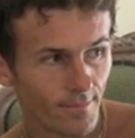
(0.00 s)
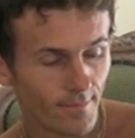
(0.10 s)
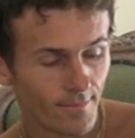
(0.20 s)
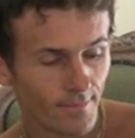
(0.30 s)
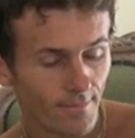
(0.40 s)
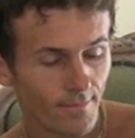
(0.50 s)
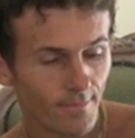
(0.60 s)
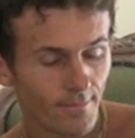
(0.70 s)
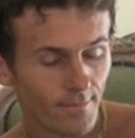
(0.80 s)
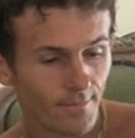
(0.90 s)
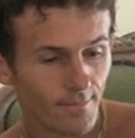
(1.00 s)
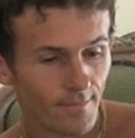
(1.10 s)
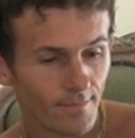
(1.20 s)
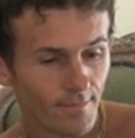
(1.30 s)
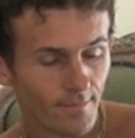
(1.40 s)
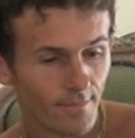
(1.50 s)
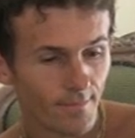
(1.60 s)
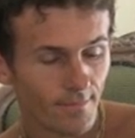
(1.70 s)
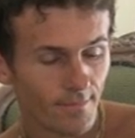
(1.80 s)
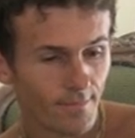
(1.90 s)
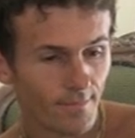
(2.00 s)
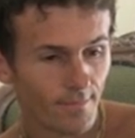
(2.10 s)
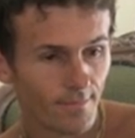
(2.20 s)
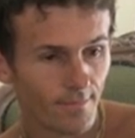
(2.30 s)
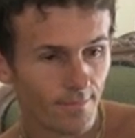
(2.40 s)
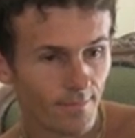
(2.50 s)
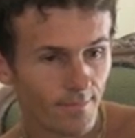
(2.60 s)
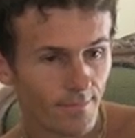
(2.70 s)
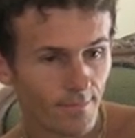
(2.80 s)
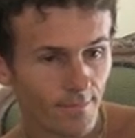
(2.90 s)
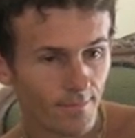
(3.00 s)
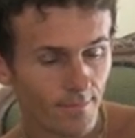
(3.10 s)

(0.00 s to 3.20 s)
No words are spoken by the person on screen.